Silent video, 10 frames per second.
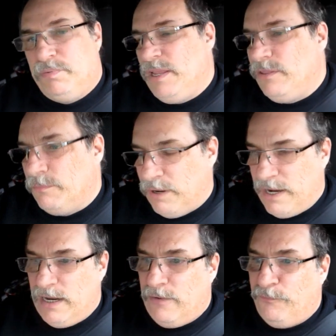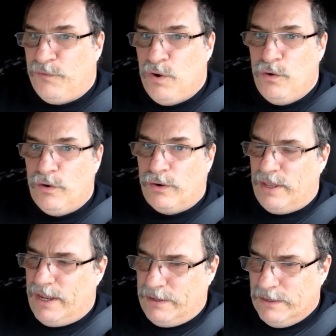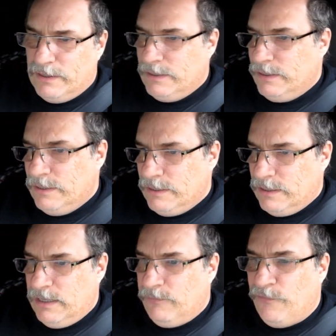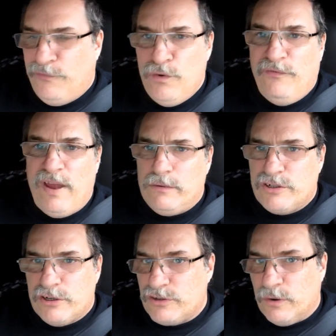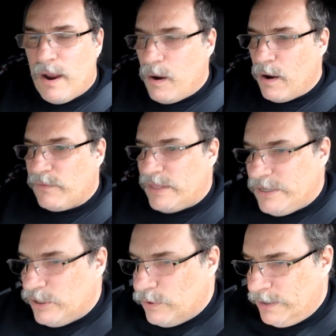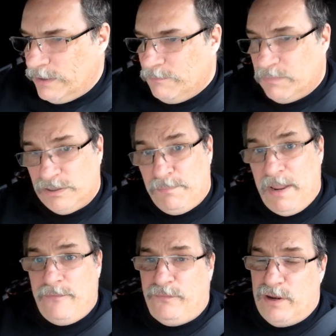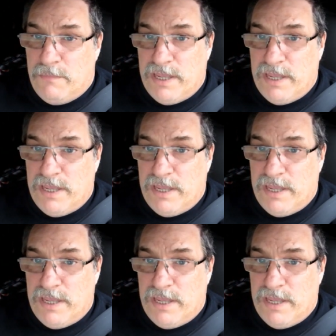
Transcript: either bringing in food or they give you food vouchers or however they do it, but they're paying for your